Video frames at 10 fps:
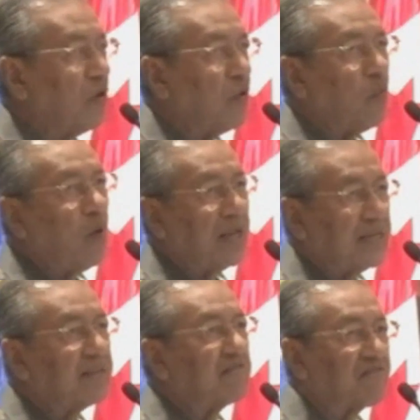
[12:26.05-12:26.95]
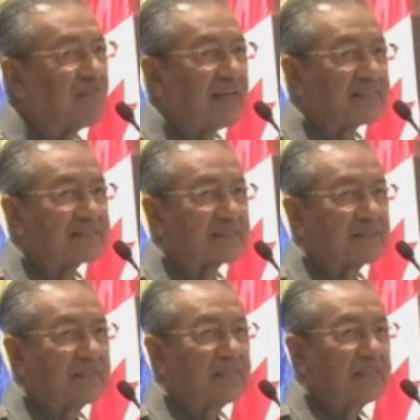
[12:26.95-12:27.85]
while in flight.
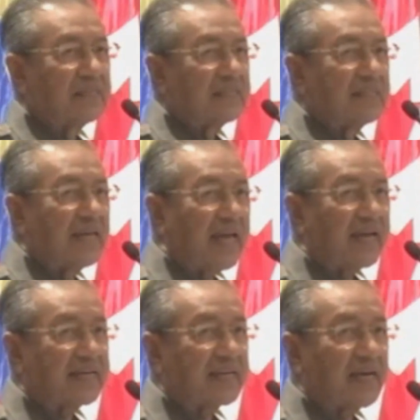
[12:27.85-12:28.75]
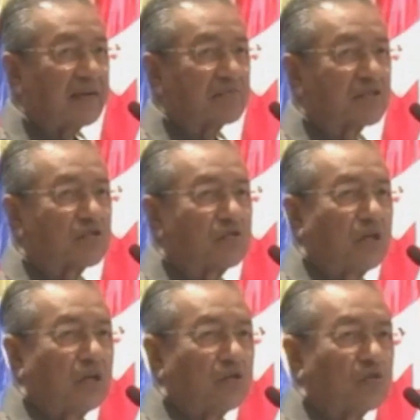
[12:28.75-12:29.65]
The aircrafts
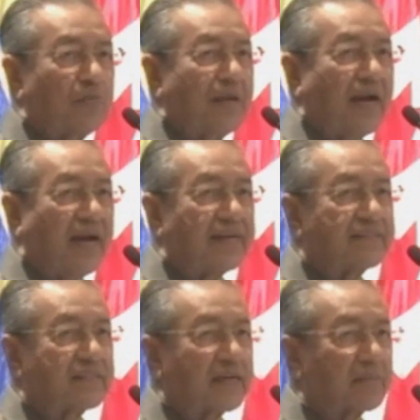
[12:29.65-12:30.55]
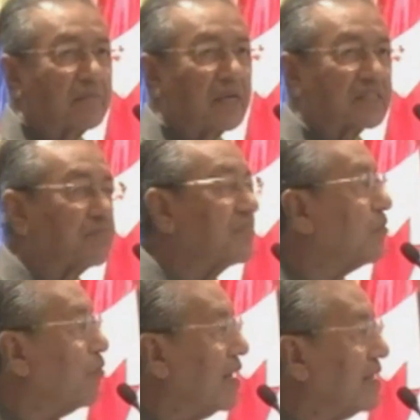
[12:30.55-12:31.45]
to be hijacked must be
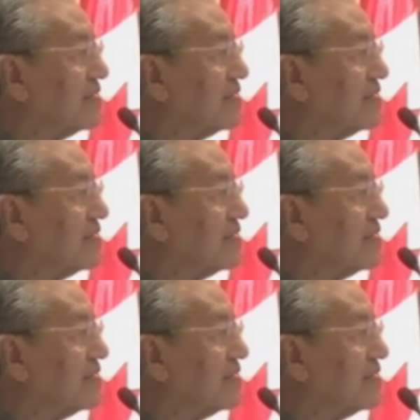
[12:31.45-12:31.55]
well